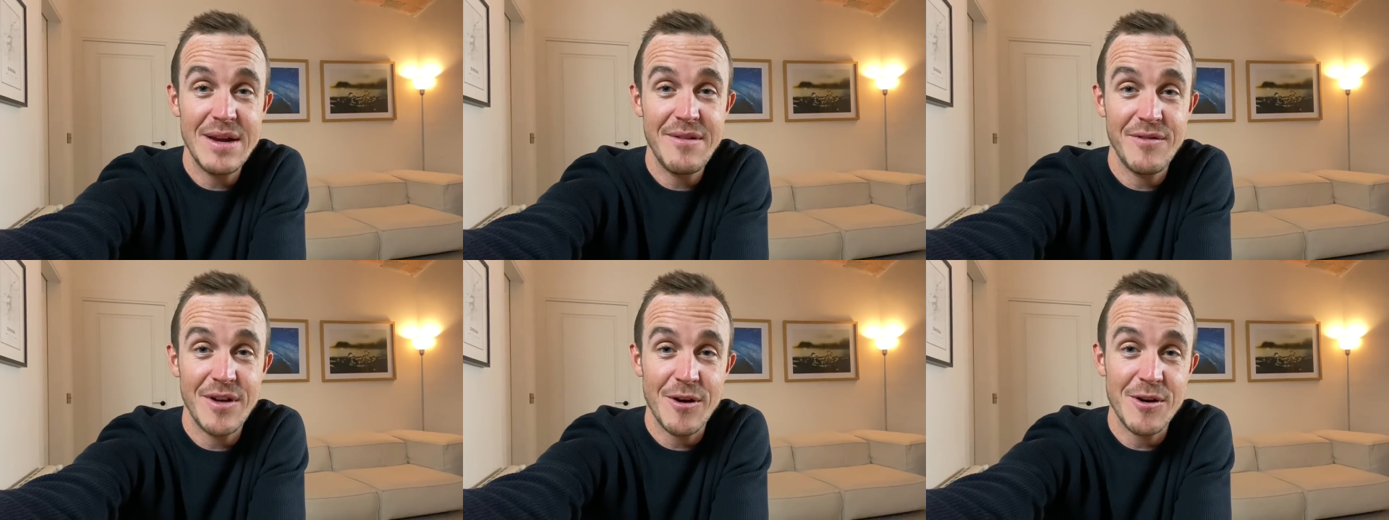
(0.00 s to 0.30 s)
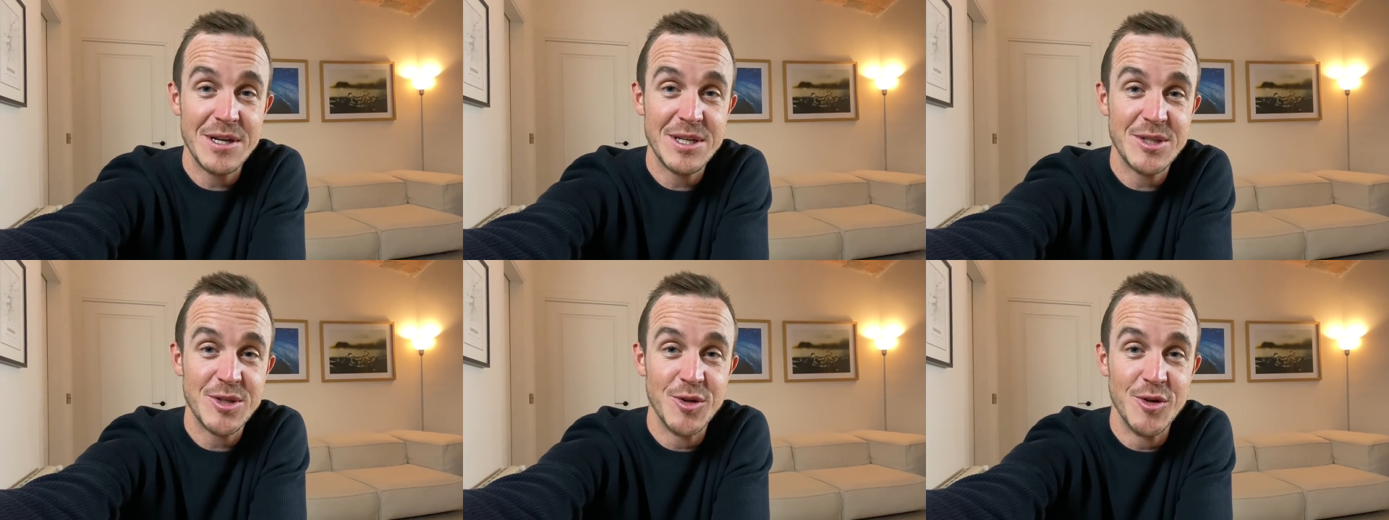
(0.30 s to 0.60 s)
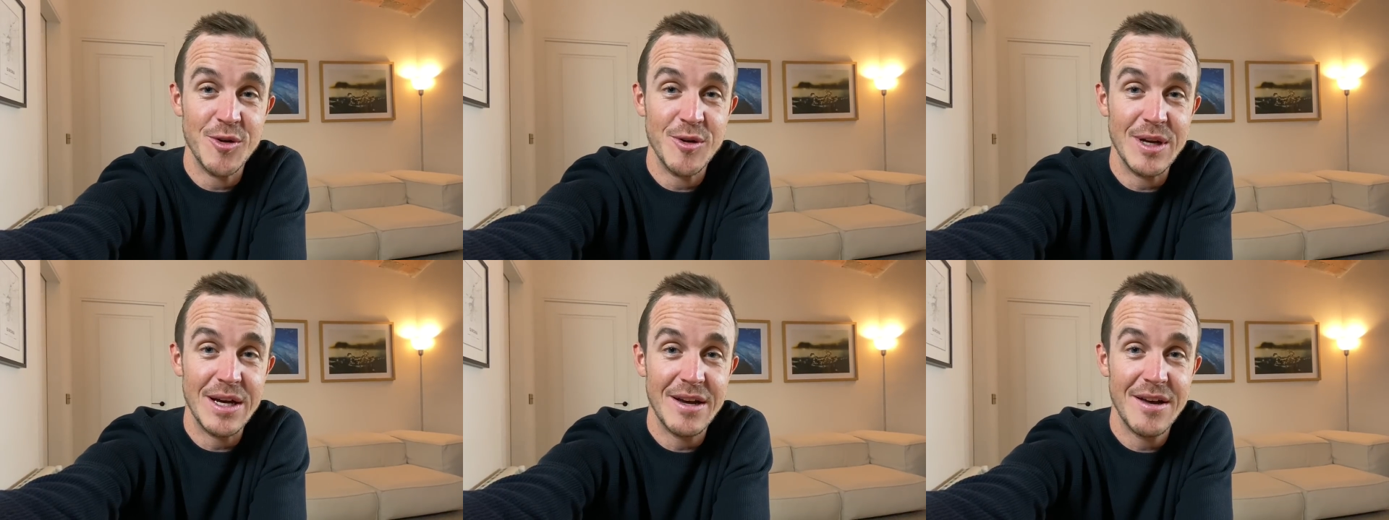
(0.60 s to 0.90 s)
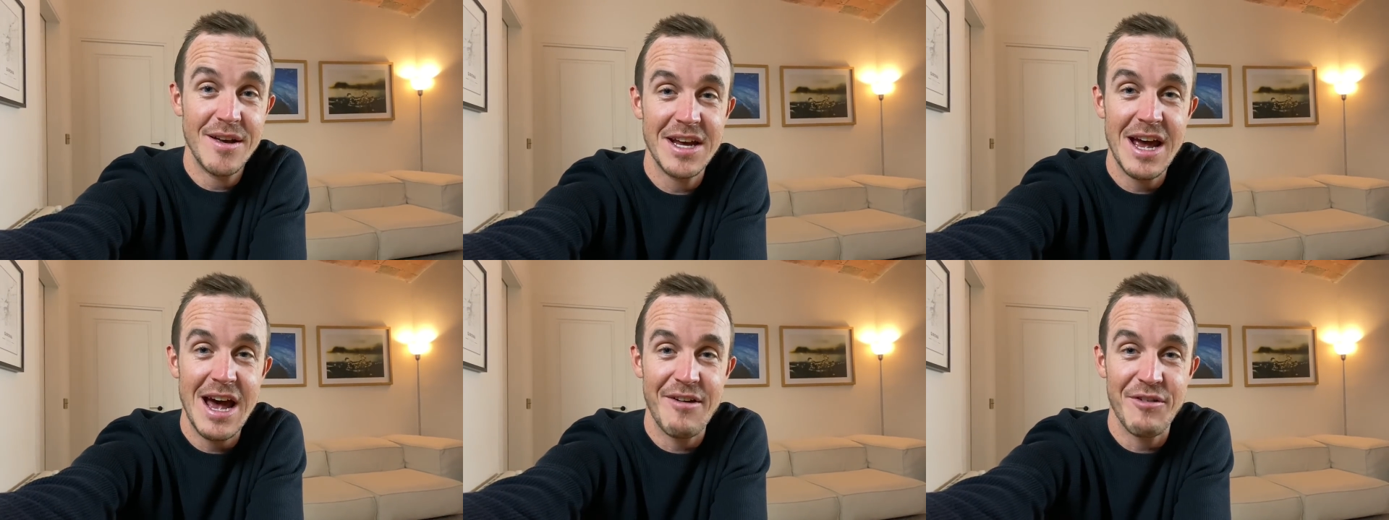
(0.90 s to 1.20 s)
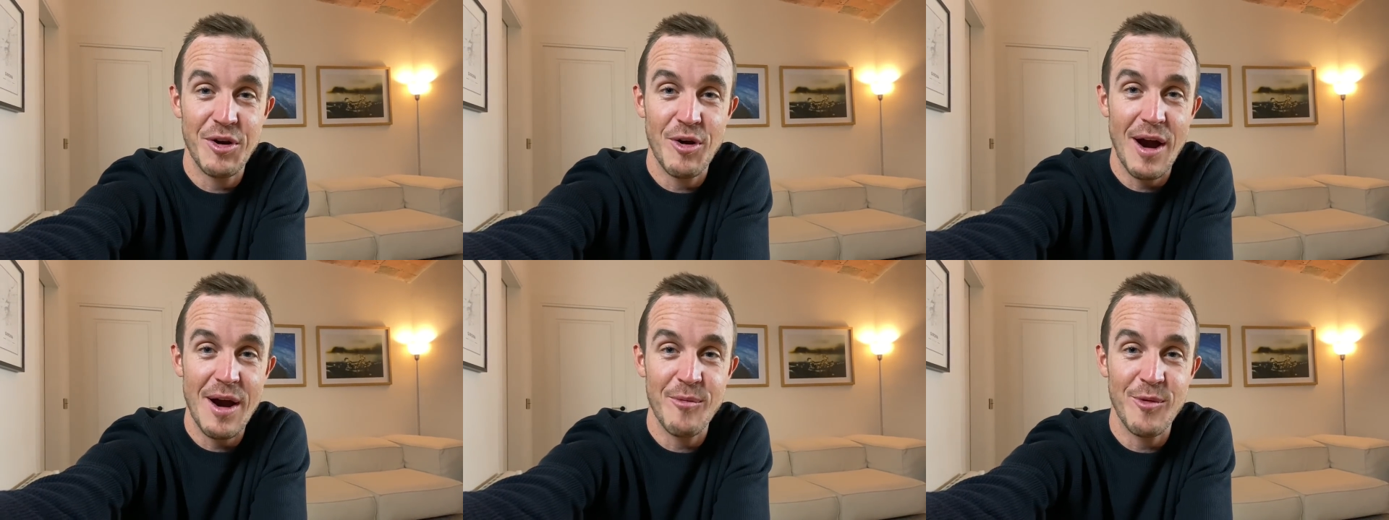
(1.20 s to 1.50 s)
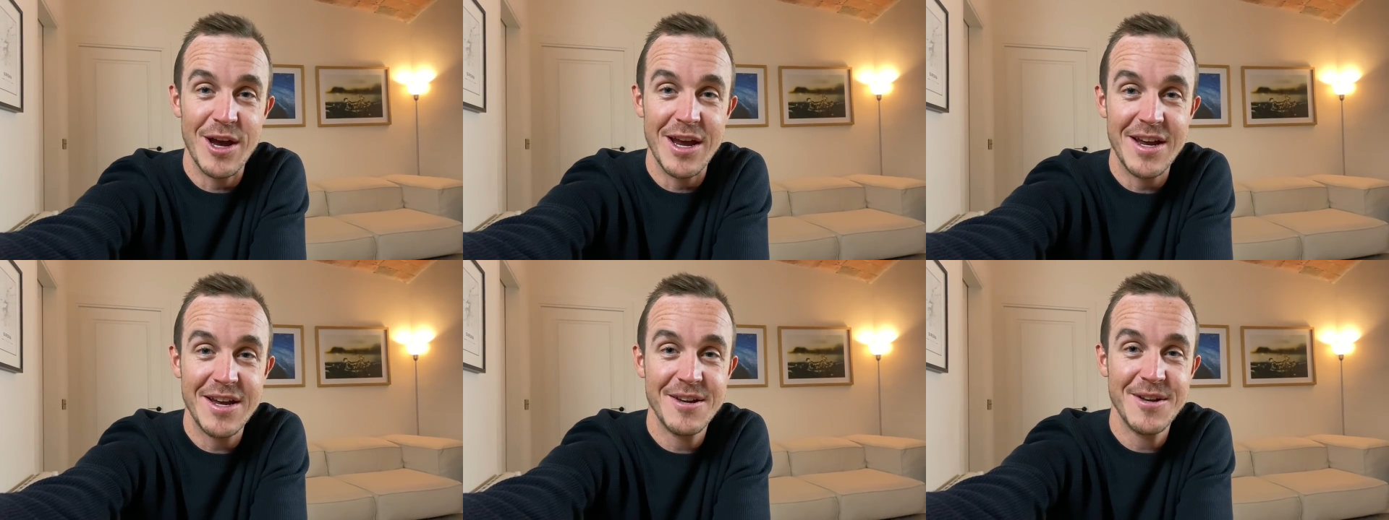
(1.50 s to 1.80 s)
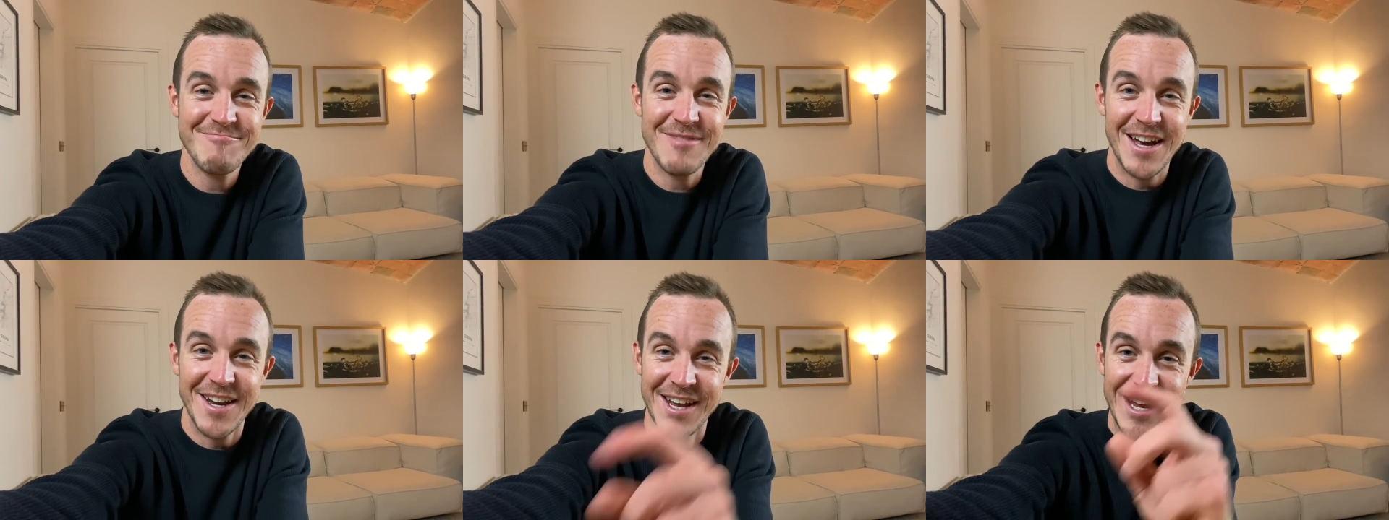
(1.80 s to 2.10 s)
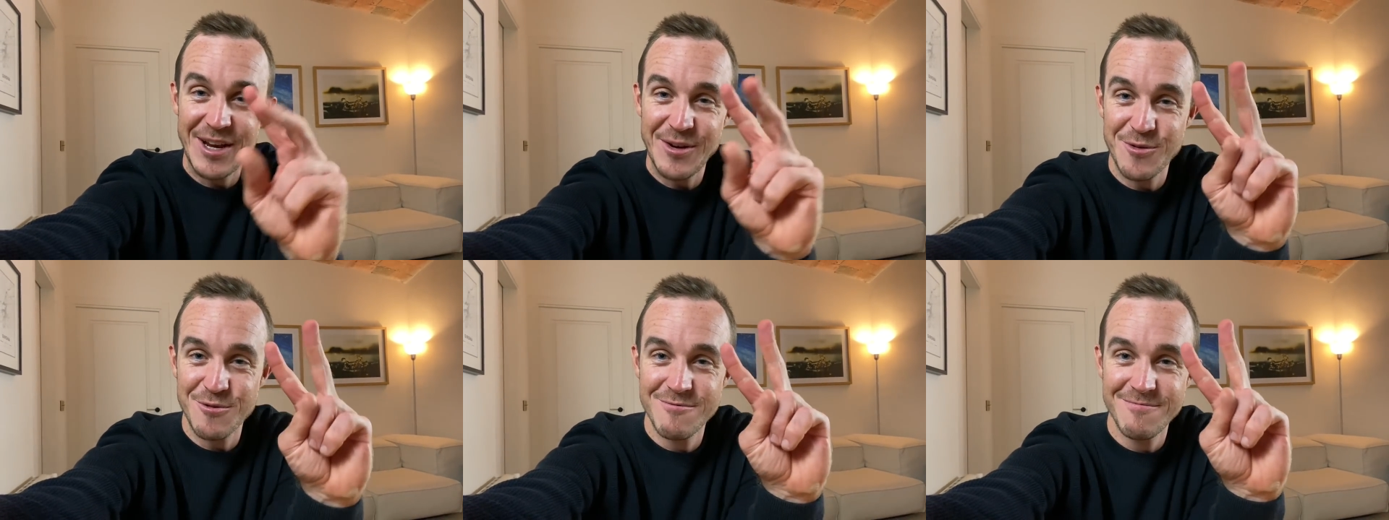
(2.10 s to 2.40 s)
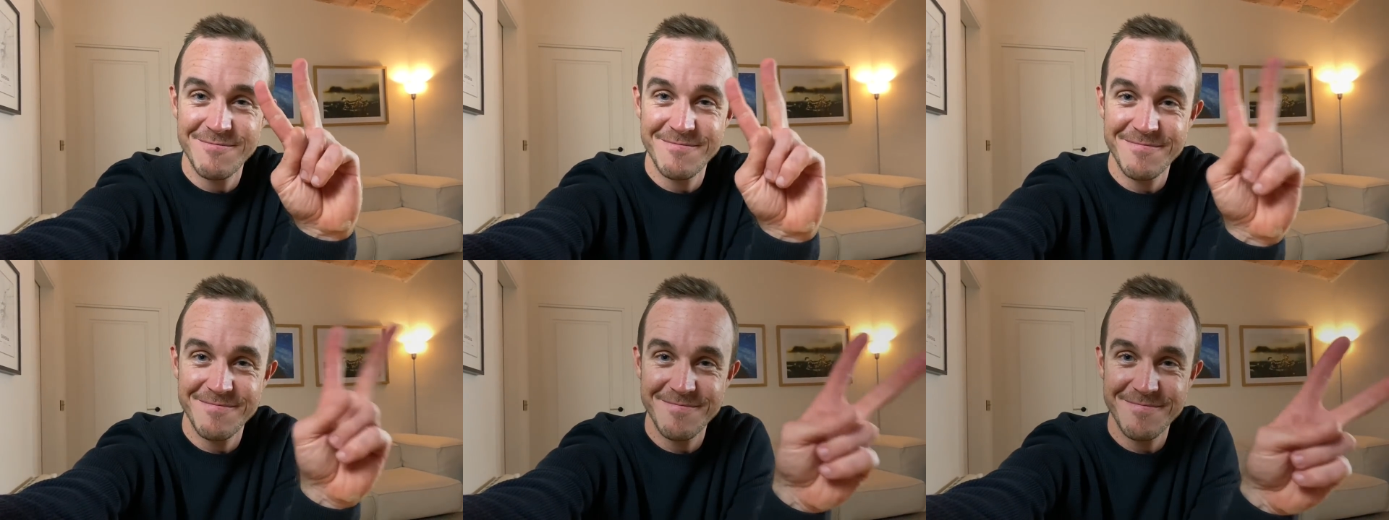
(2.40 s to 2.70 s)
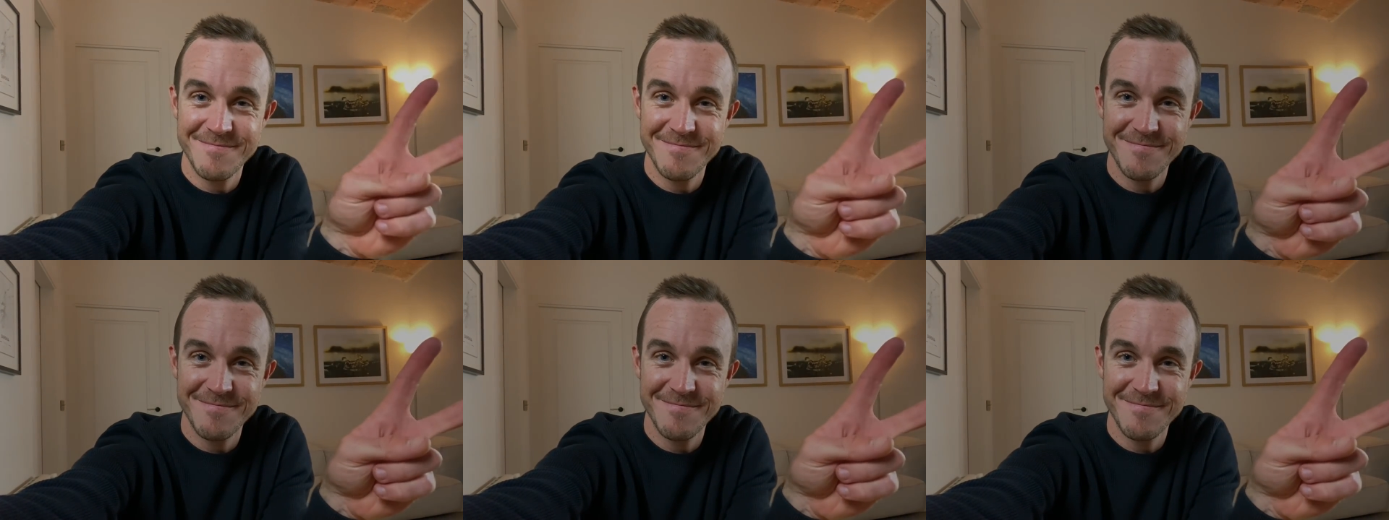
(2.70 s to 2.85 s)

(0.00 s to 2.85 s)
very soon. Have a great week. Adieu.